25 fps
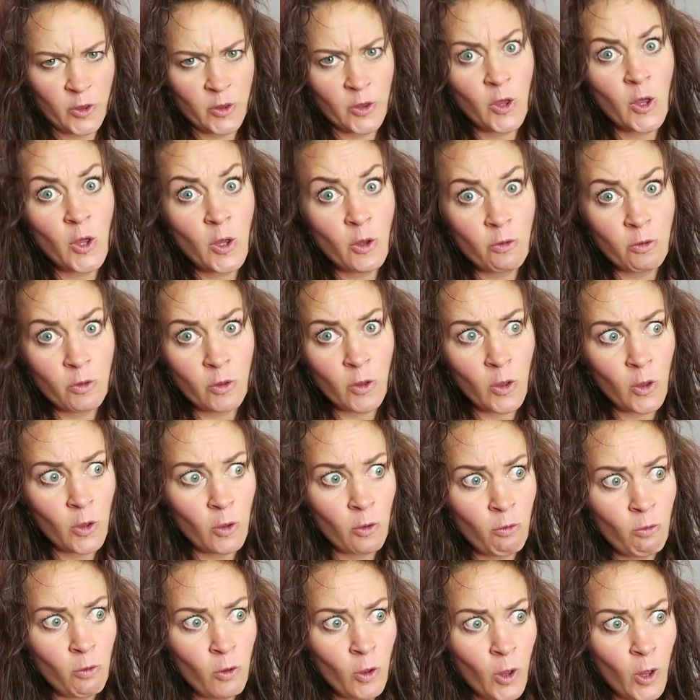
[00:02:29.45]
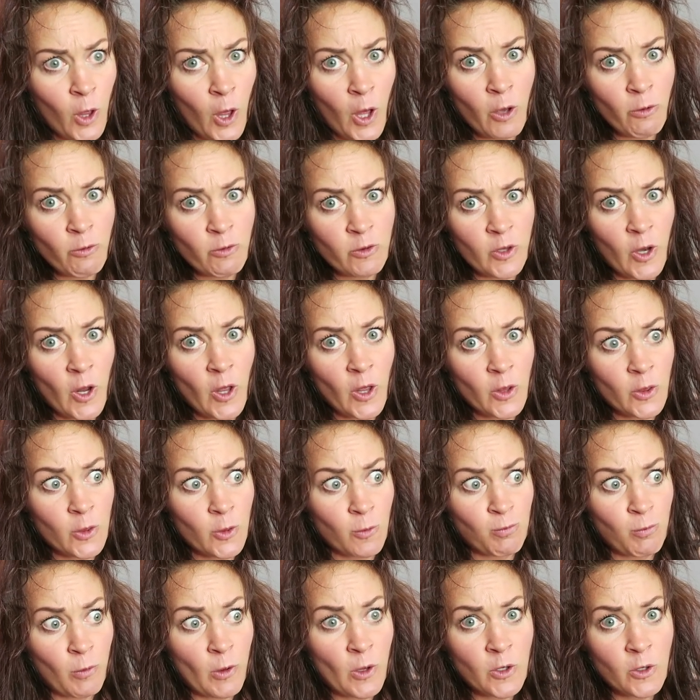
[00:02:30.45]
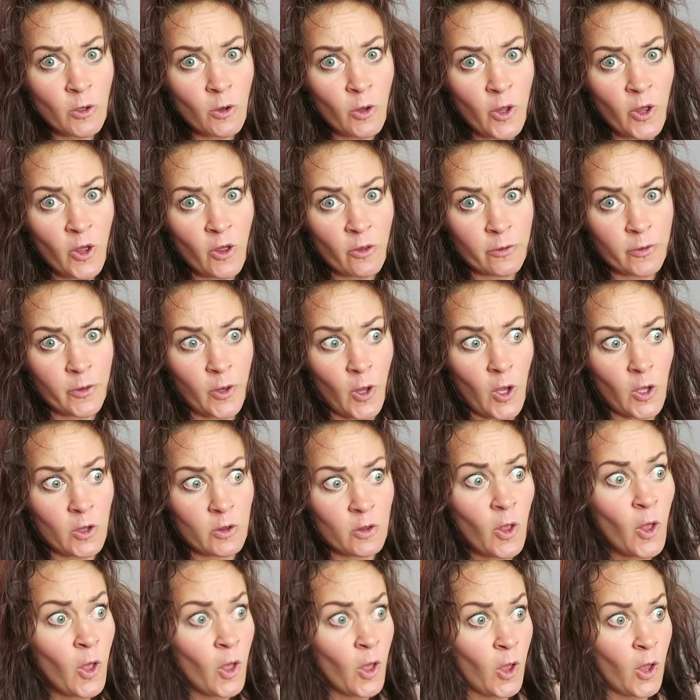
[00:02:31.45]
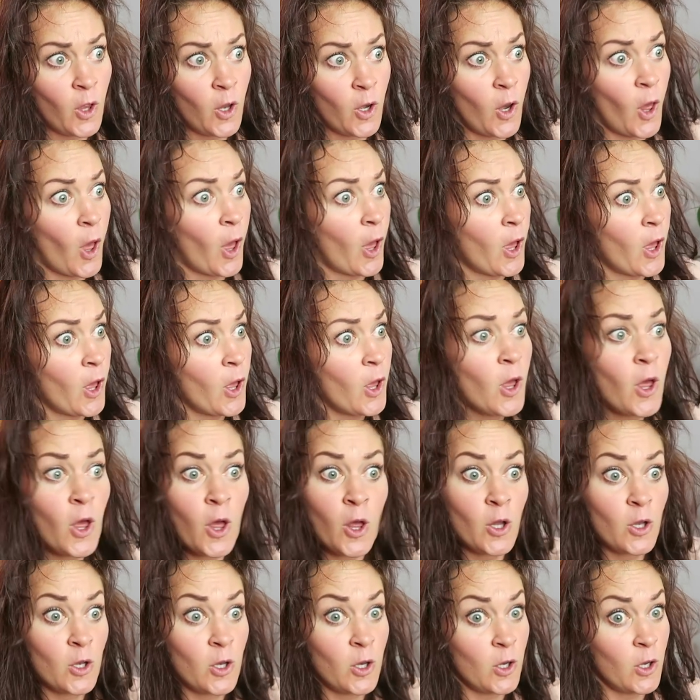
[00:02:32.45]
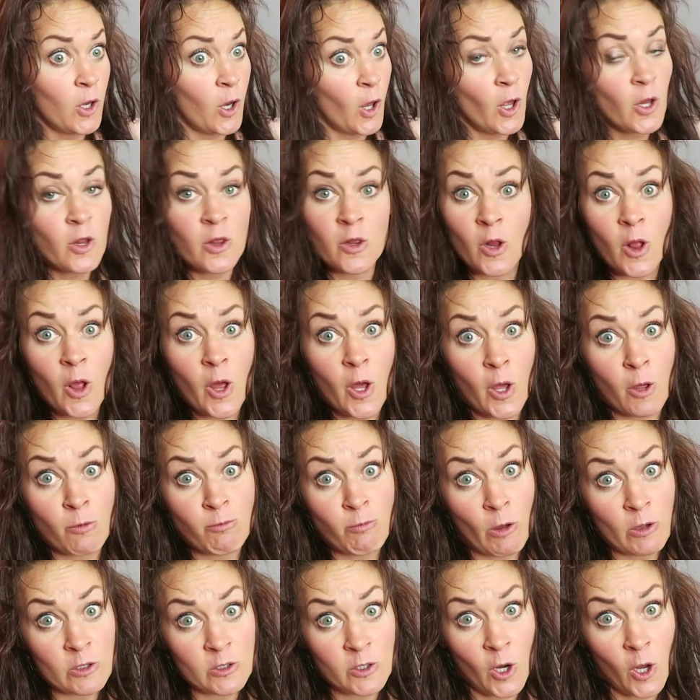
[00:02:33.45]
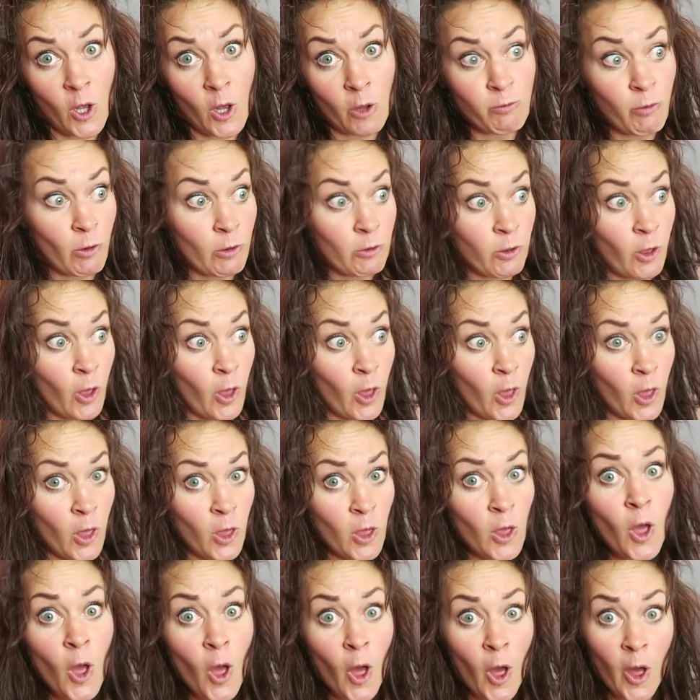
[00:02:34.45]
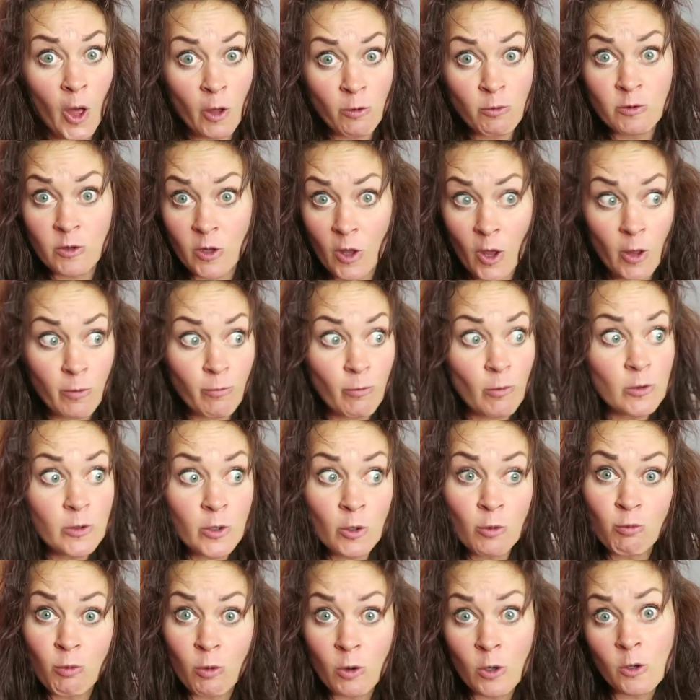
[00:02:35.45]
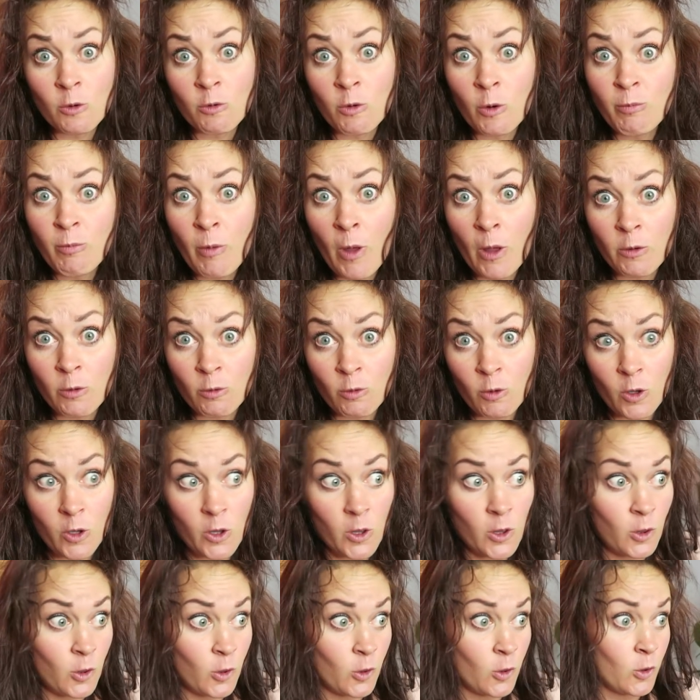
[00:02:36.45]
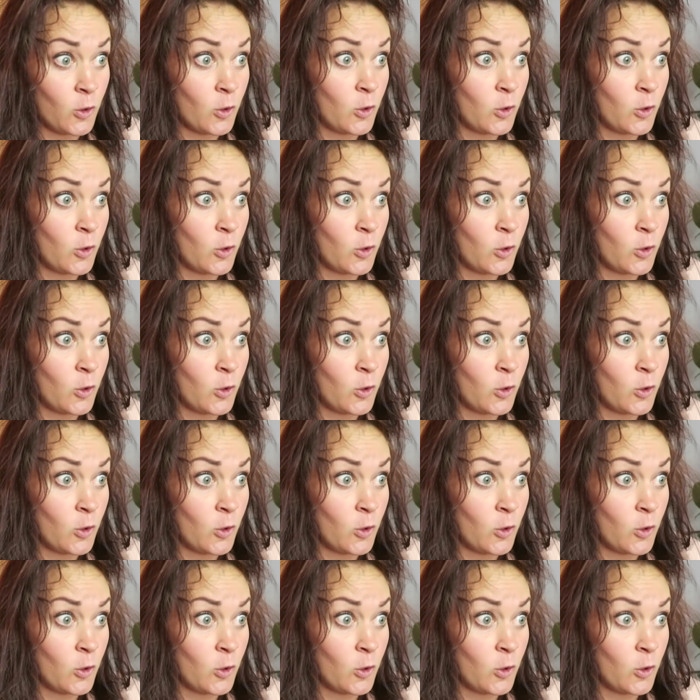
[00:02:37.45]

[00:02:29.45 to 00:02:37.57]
Excuse you, I was taking some mental health days and I did not slack on my job, okay? I was able to work remotely.